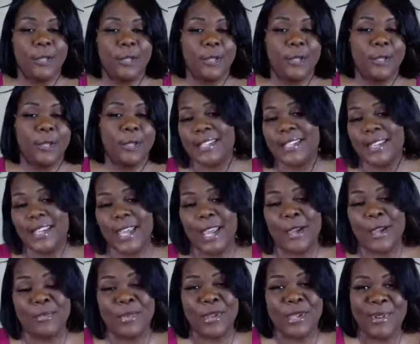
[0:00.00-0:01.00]
Because it
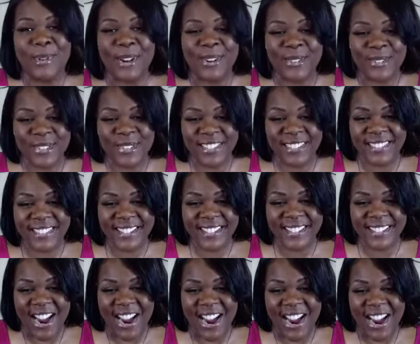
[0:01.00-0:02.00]
can't be both.
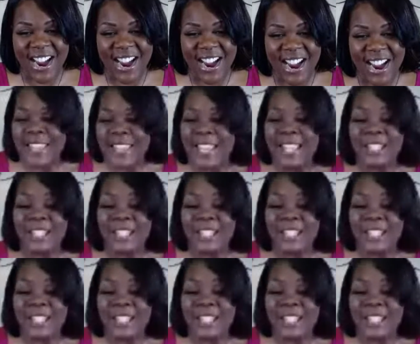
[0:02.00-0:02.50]
All right.